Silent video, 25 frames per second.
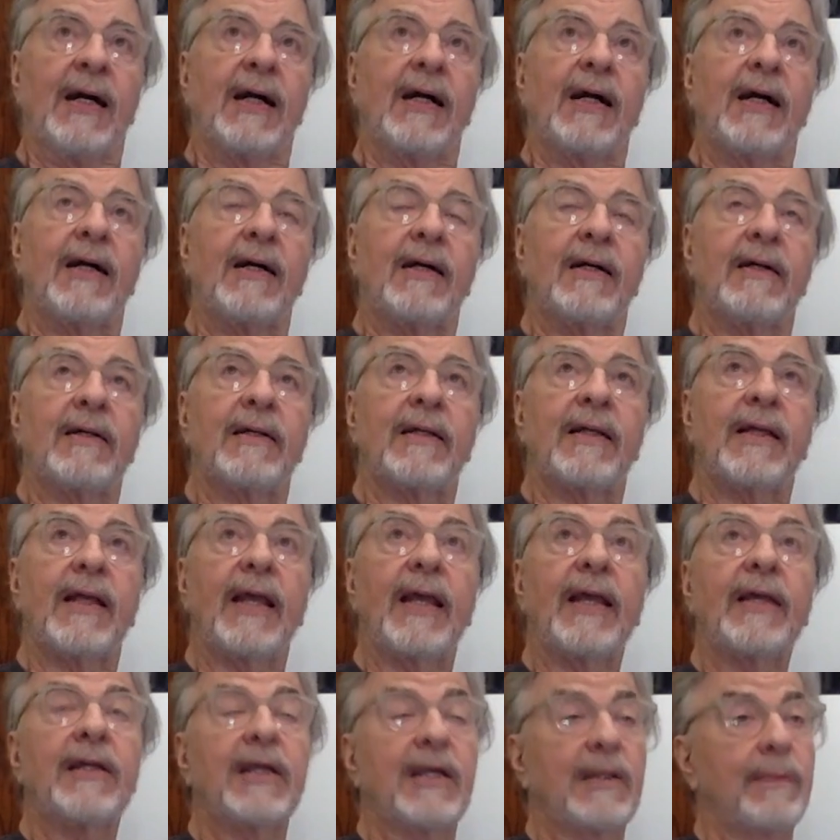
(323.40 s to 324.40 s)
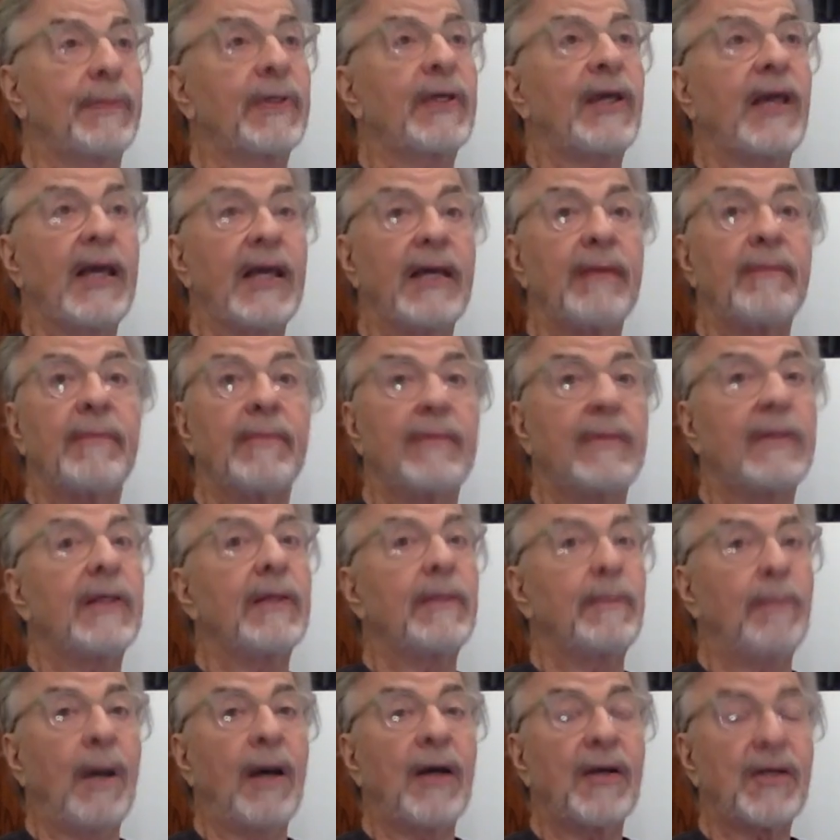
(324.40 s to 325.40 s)
And it became
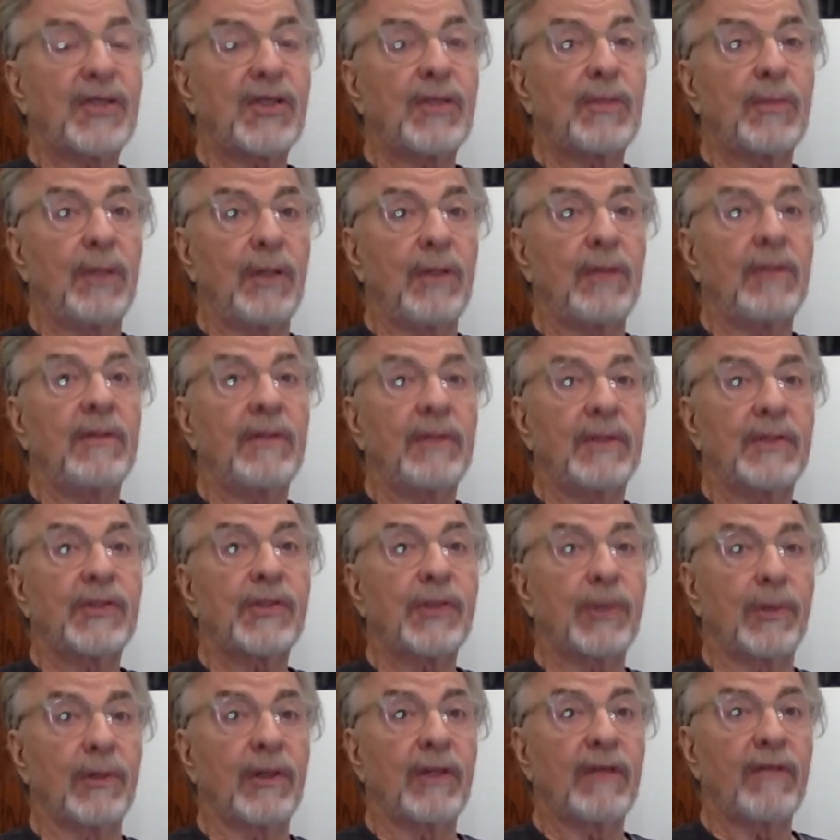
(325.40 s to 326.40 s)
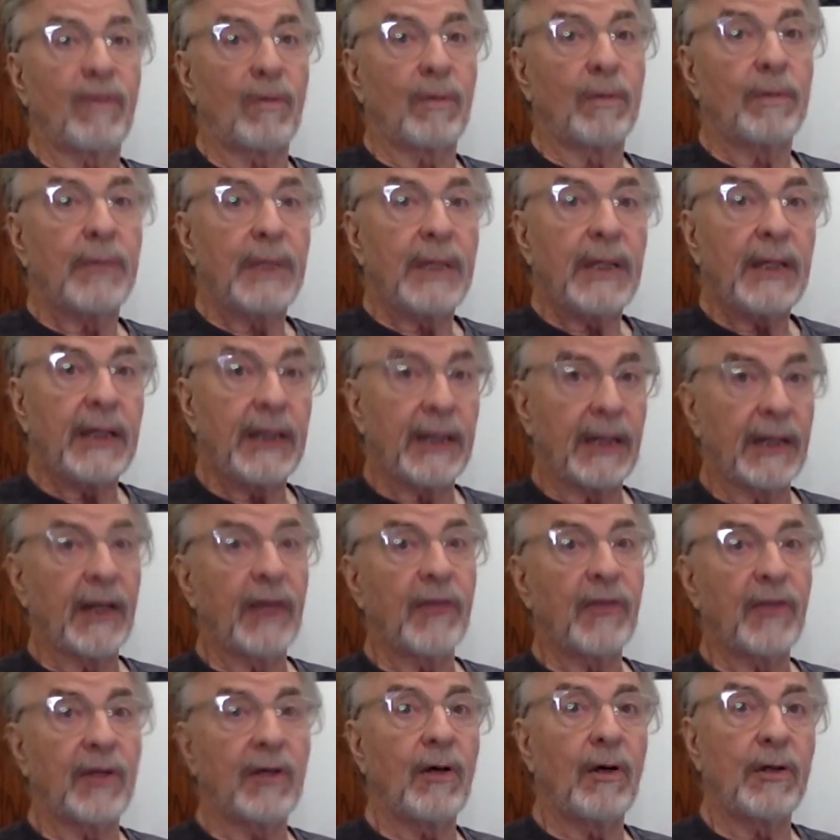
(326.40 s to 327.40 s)
impossible, certainly for me, and I
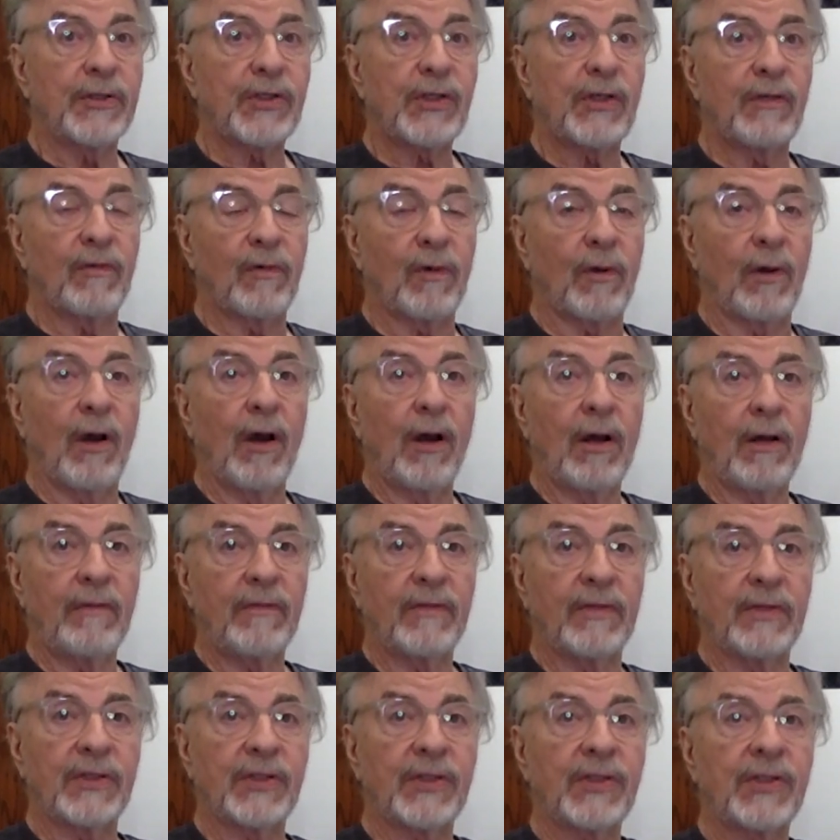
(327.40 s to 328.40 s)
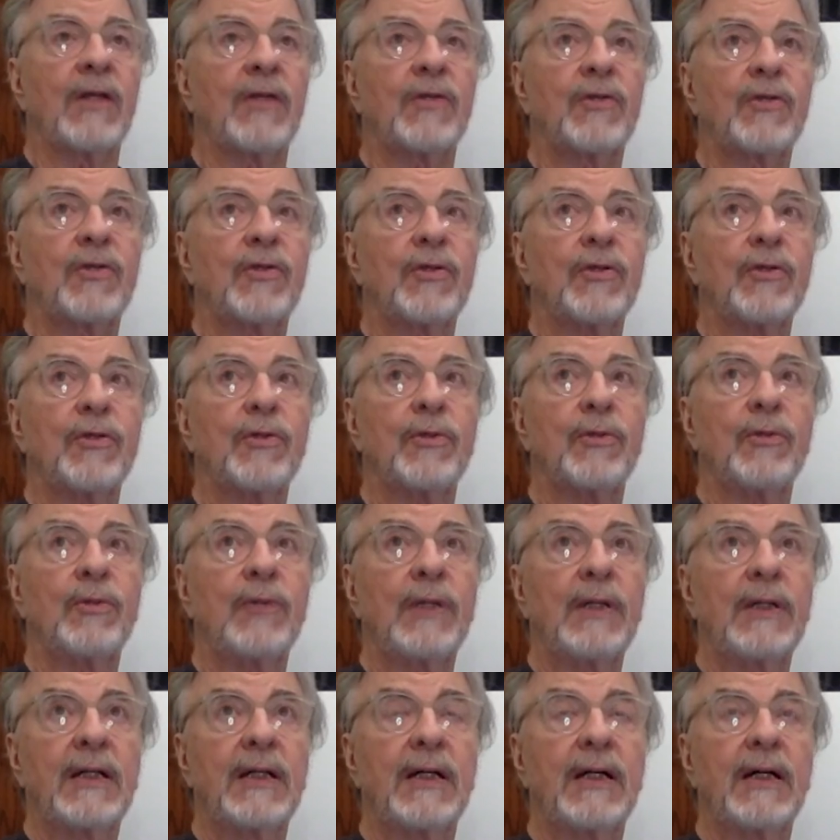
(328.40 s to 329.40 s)
think also for Arvis, to
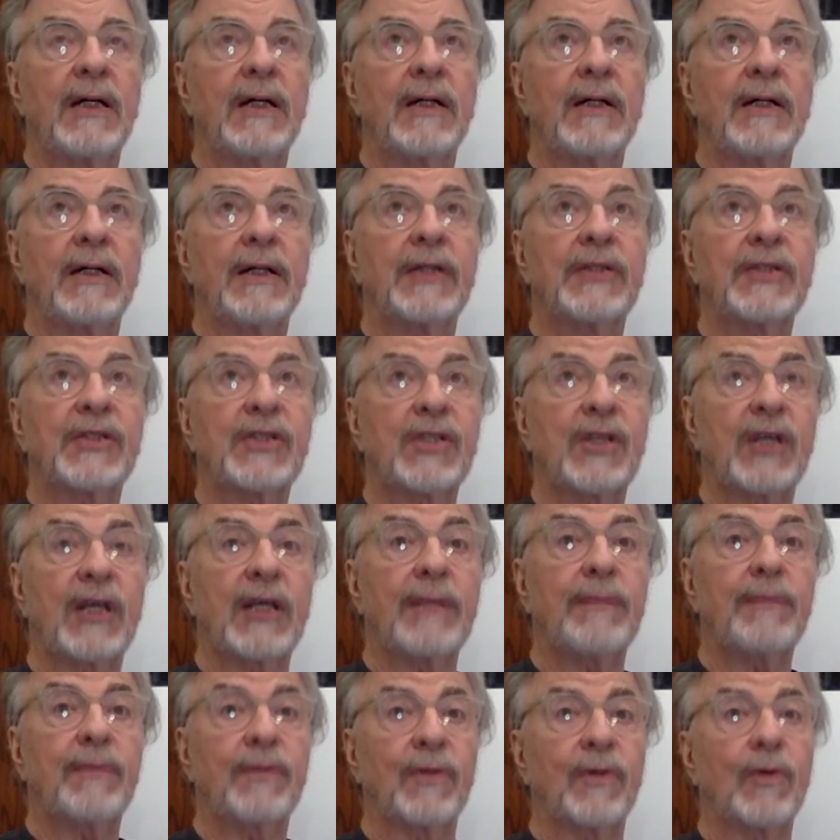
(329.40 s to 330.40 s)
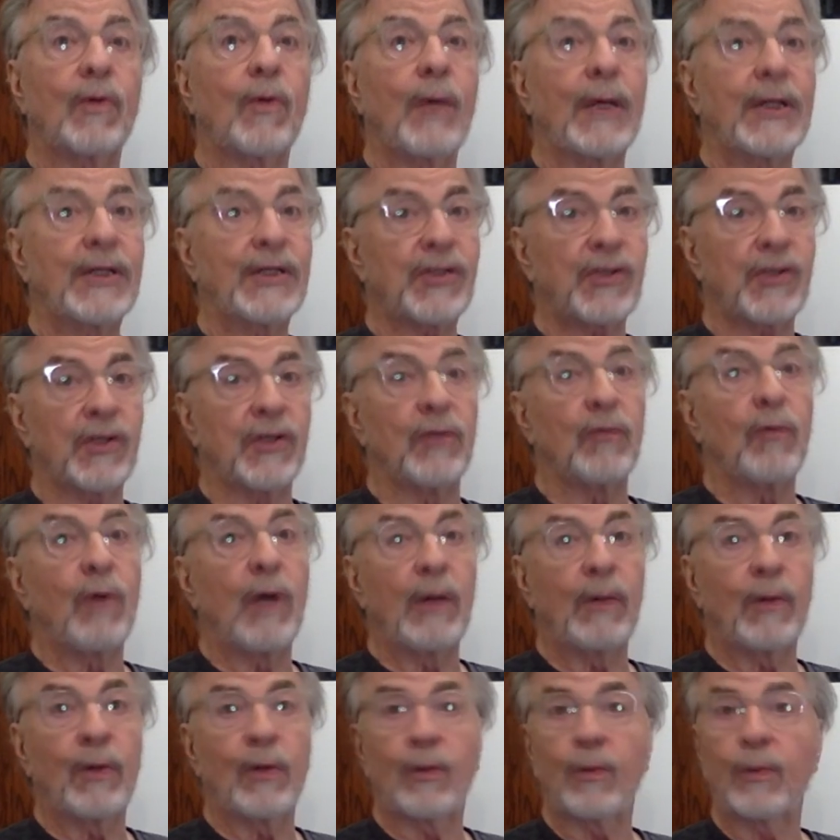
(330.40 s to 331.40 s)
escape the question
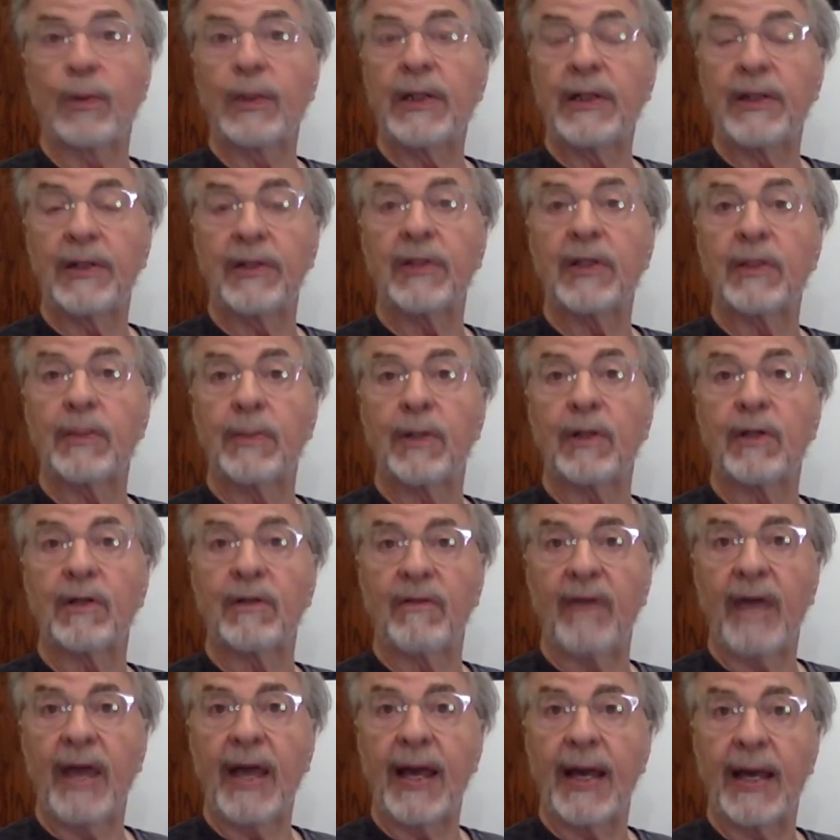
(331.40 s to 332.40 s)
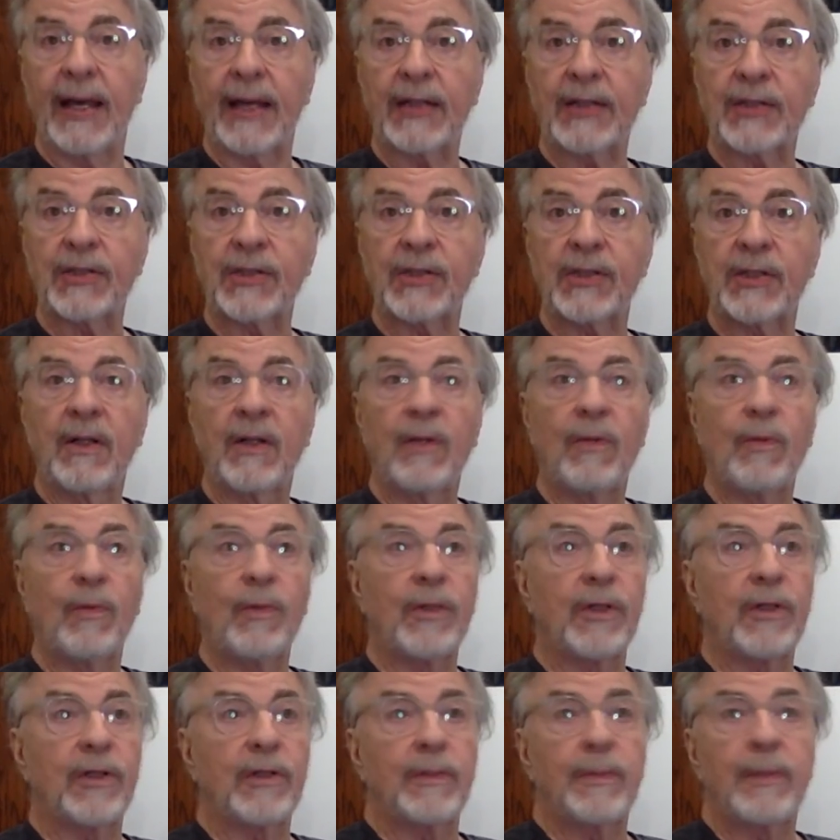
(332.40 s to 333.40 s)
while we're reading the book of Acts,
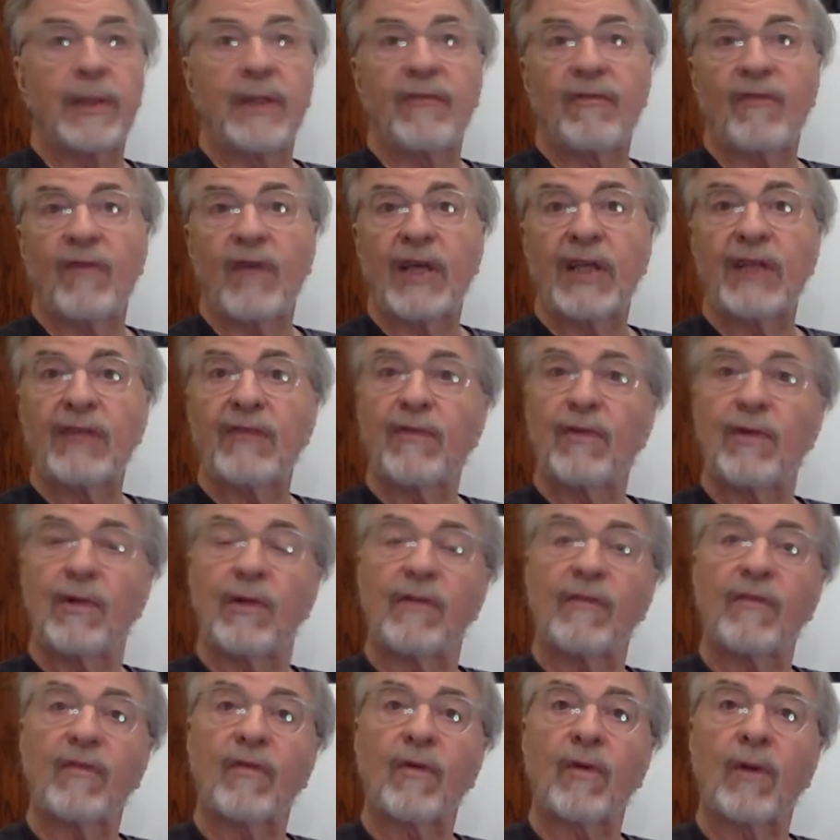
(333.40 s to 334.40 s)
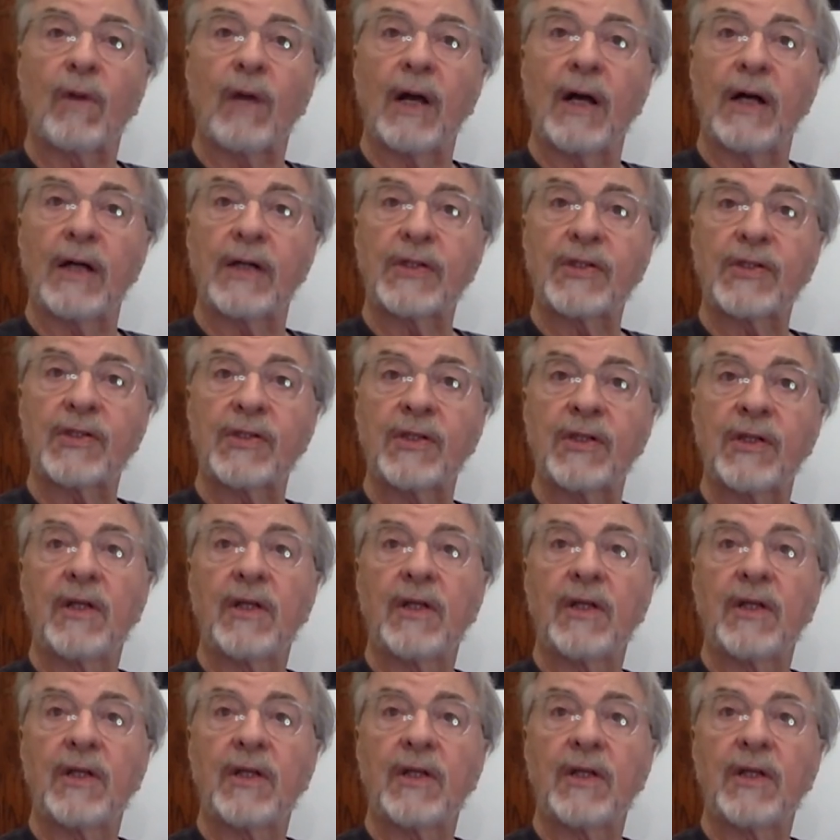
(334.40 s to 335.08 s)
would it be faithful for us